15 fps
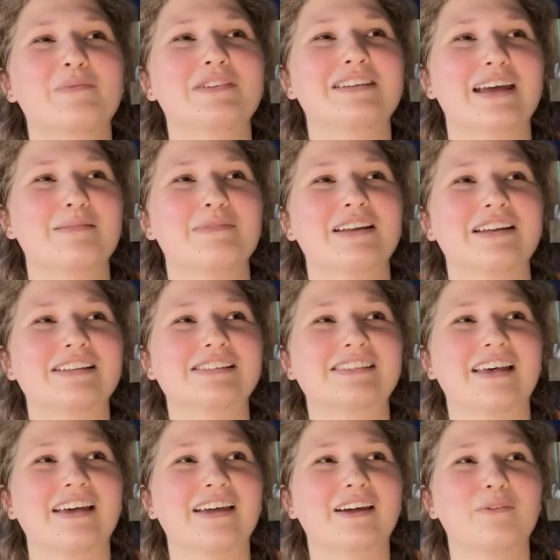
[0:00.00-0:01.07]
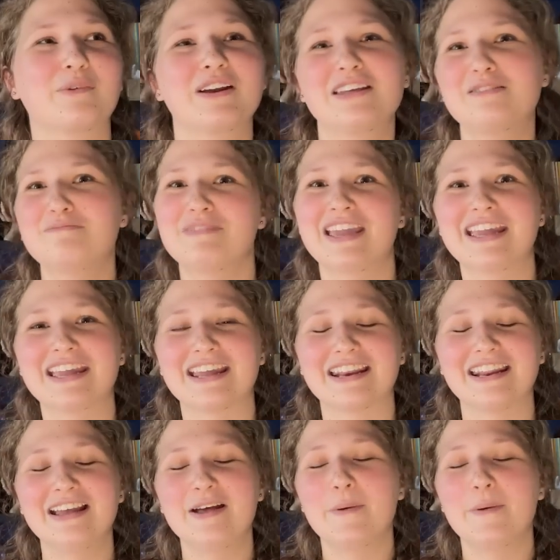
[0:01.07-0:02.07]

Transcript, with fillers: damon is like what do you mean